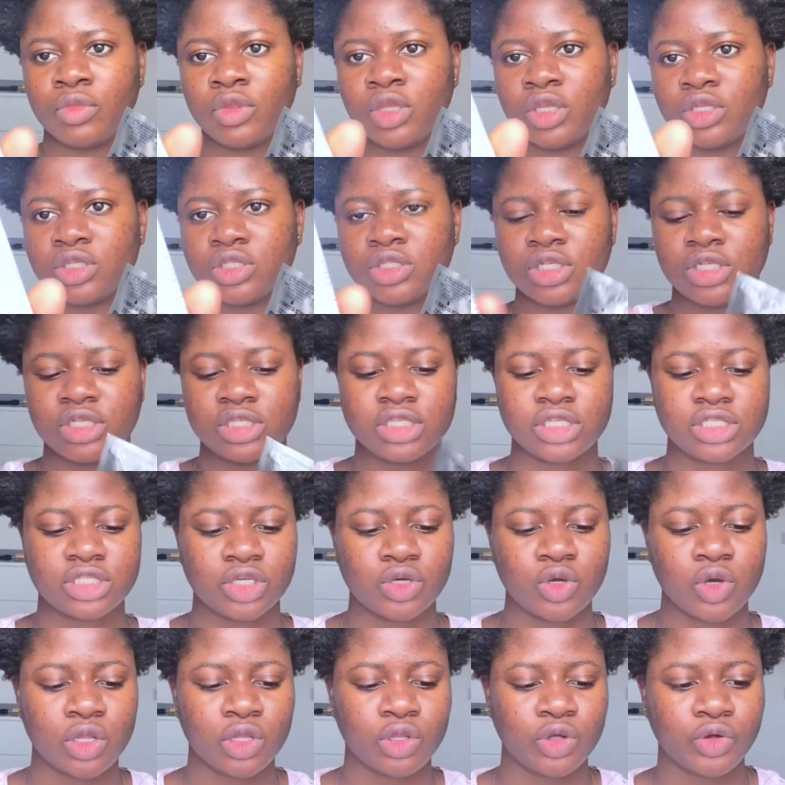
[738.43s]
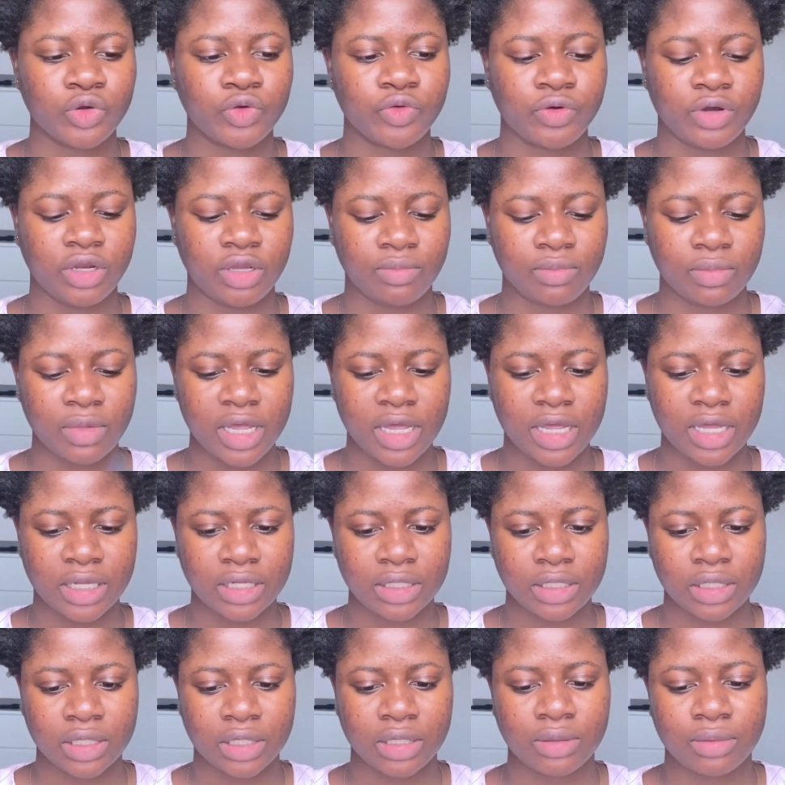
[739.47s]
So this is the color cream,
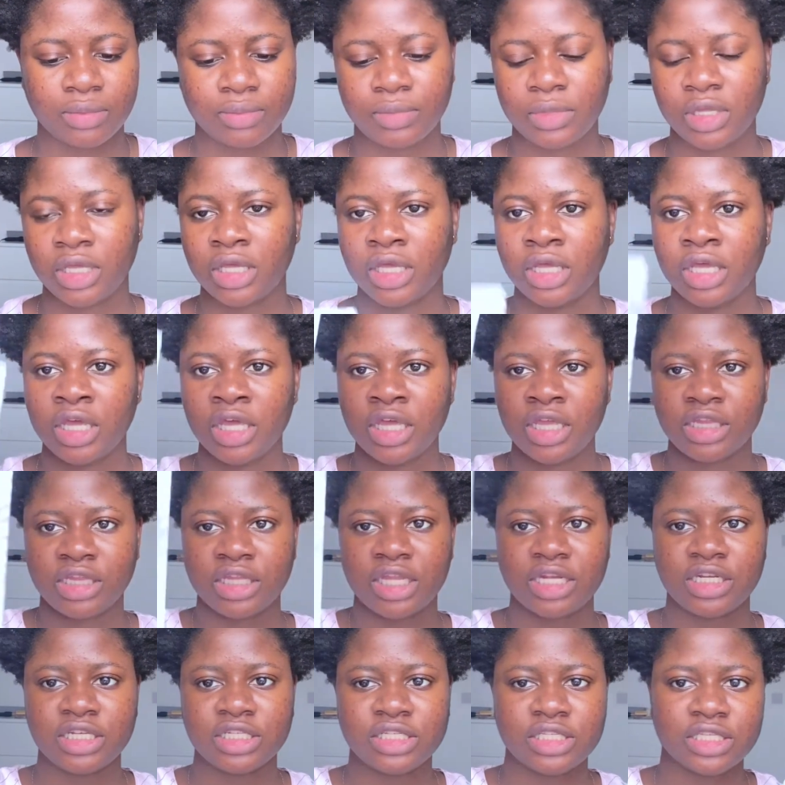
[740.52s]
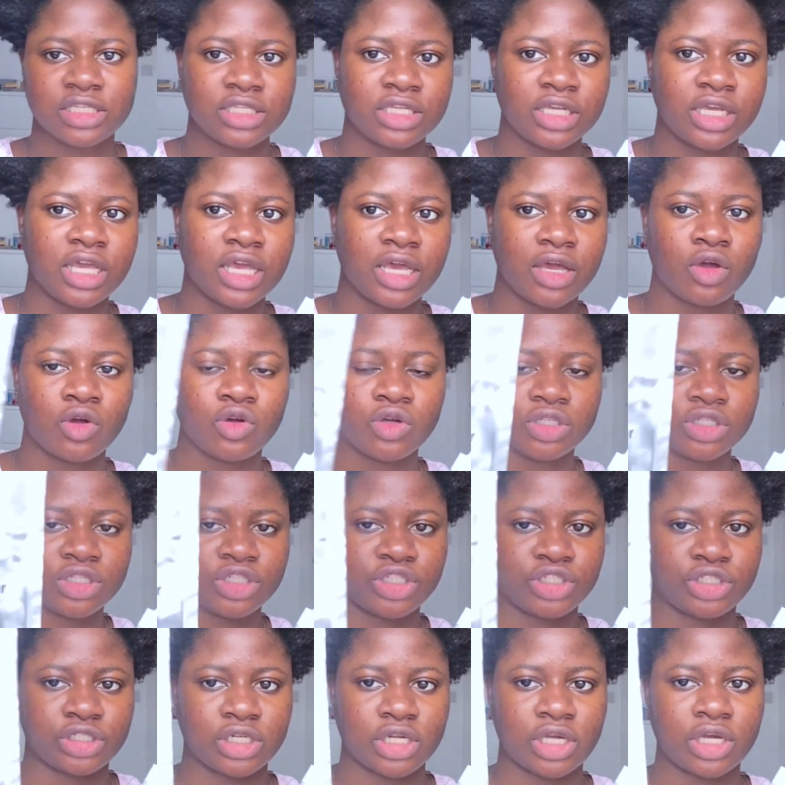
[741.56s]
and then this is the care
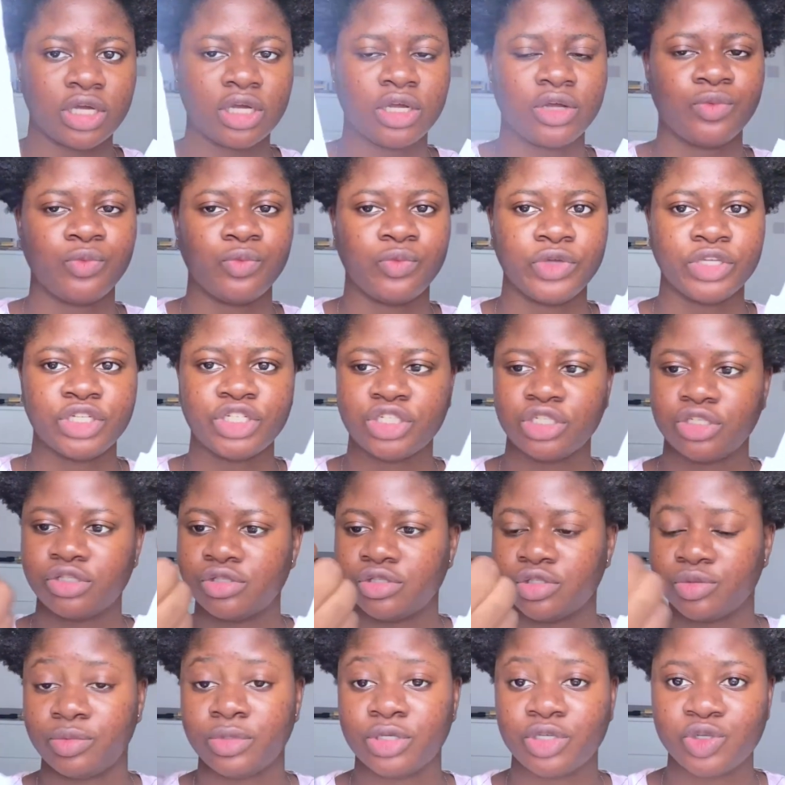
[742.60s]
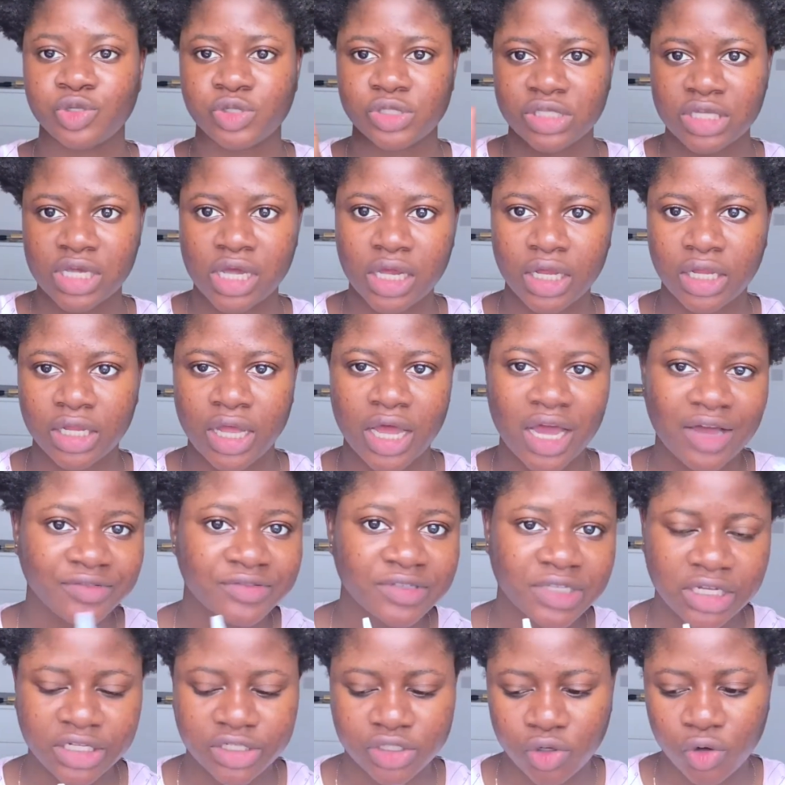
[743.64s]
conditioner, which is to be used
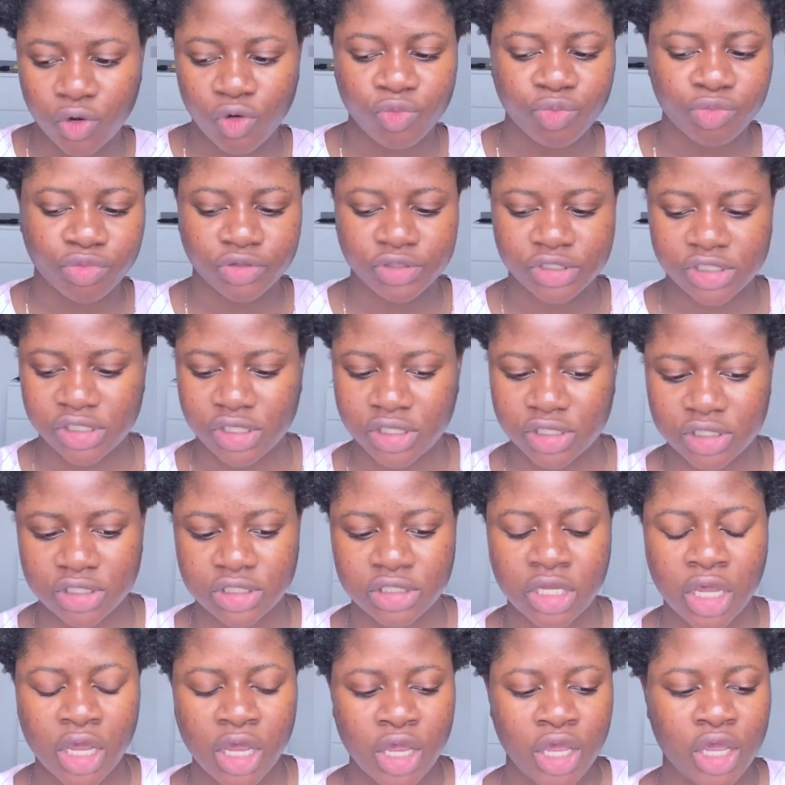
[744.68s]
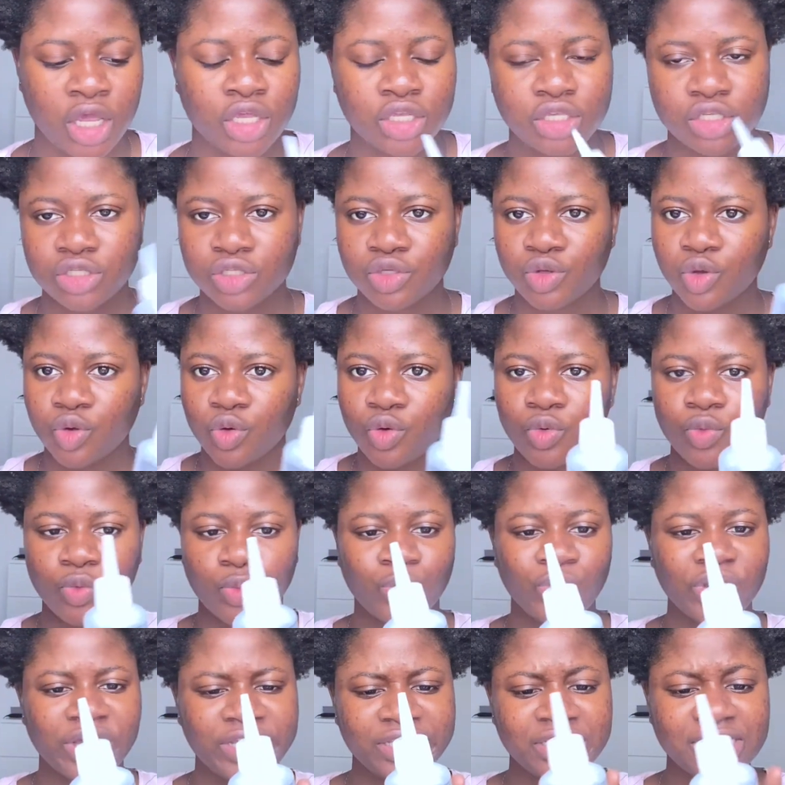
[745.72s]
after the oil process. So
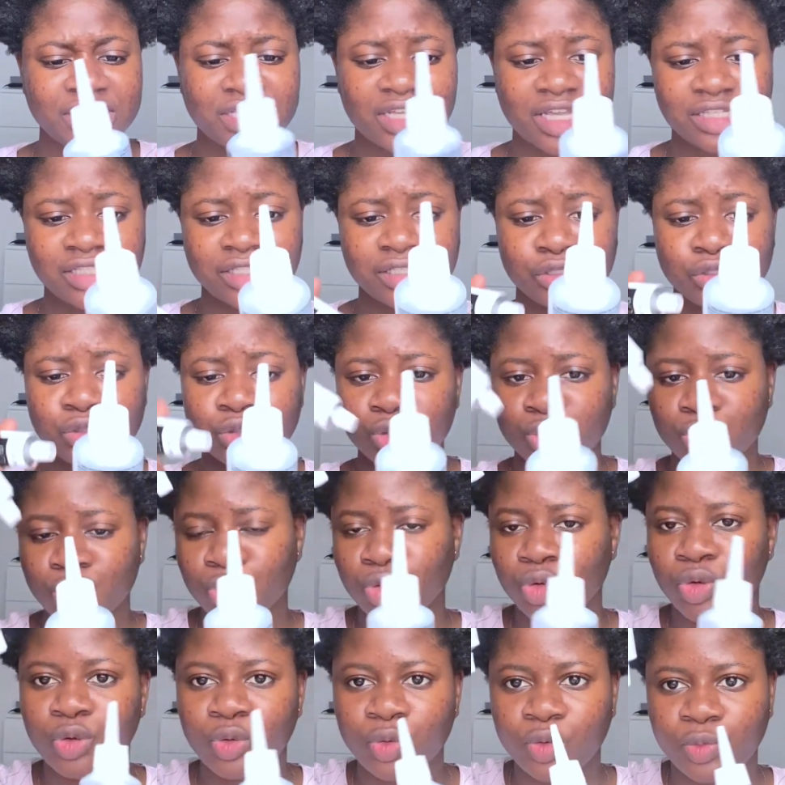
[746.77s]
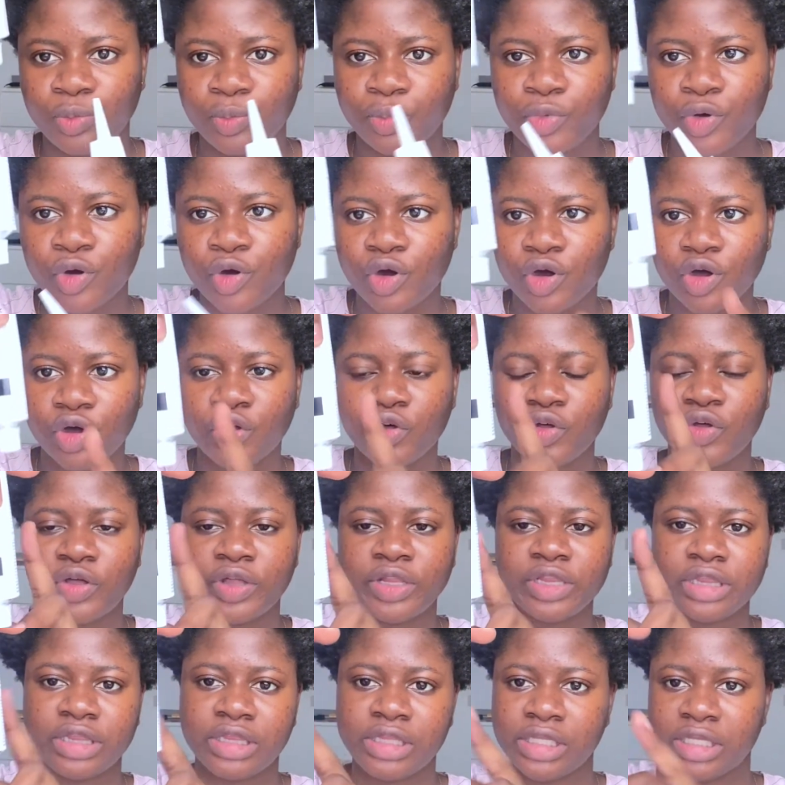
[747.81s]
what it says is to pour
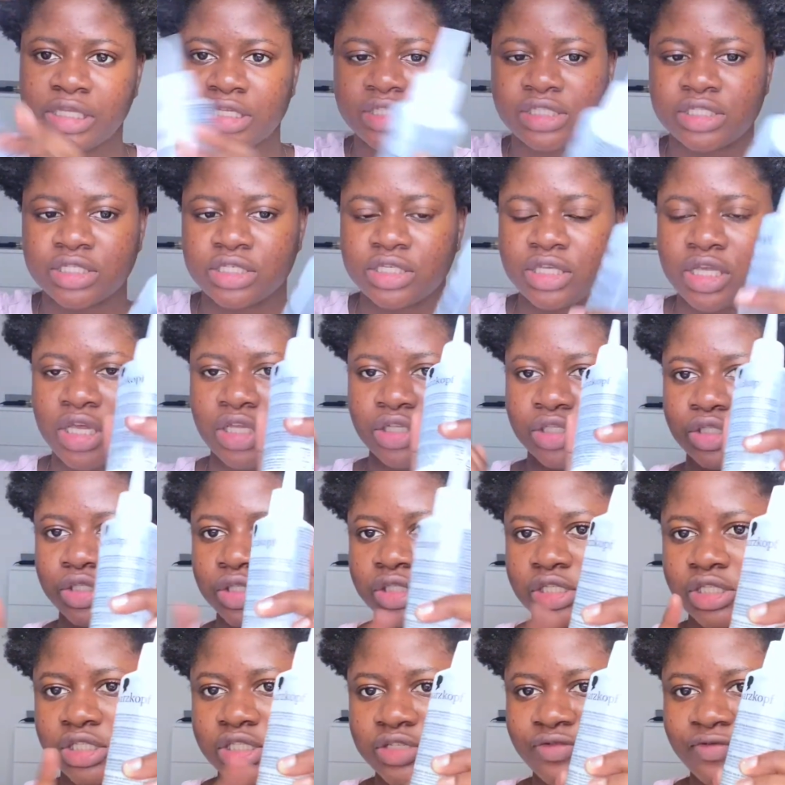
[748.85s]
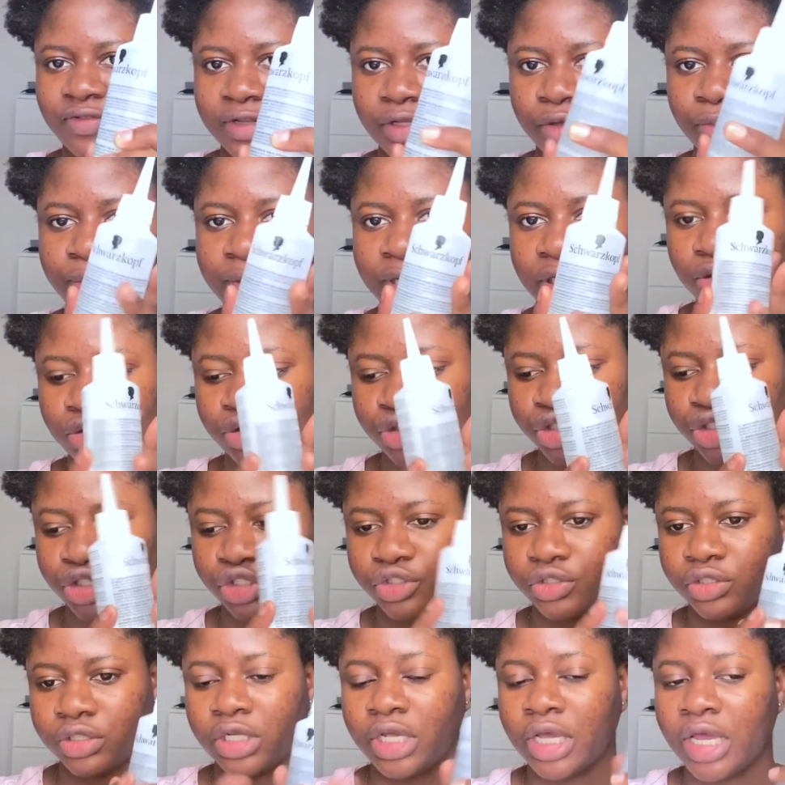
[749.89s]
this into this developer
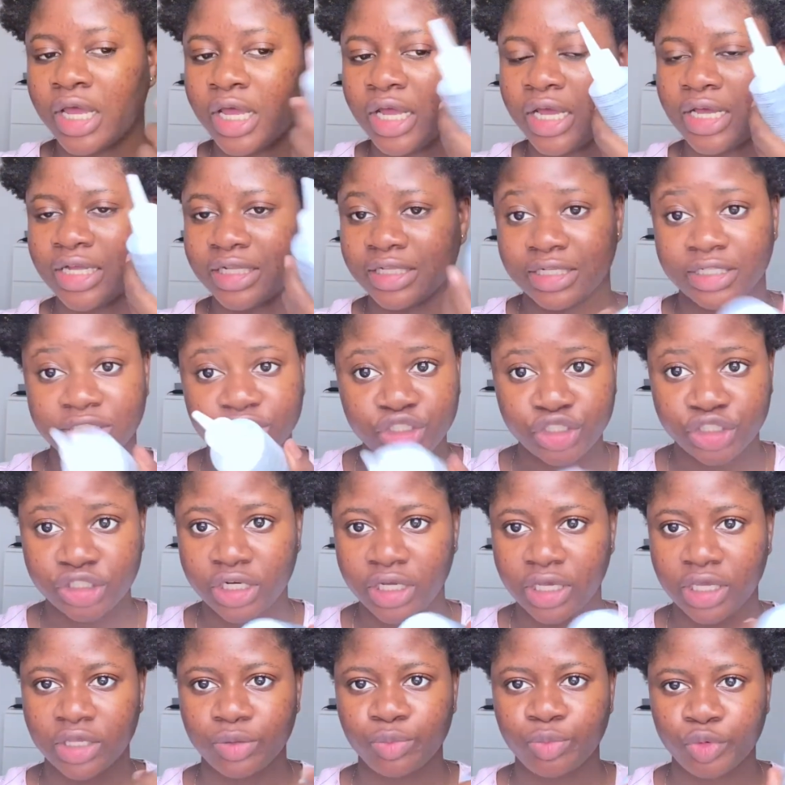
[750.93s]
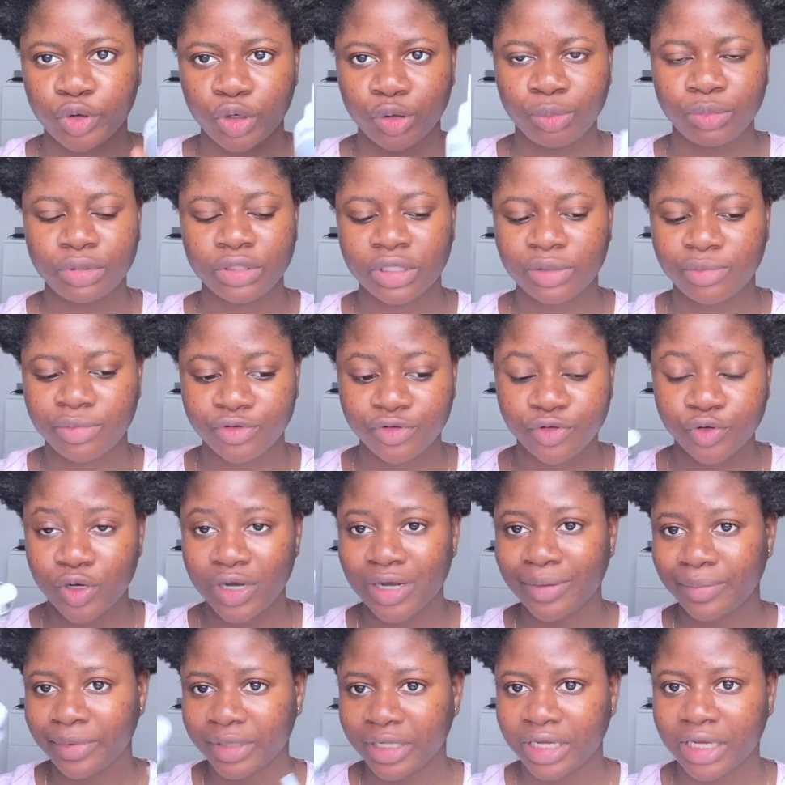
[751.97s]
lotion and then shake it properly before
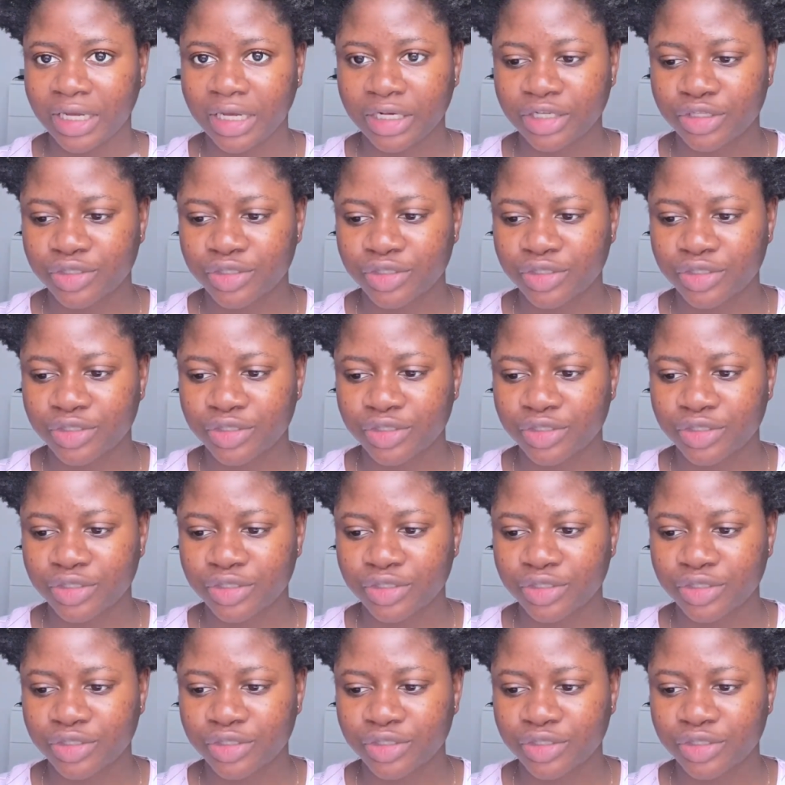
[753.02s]
applying.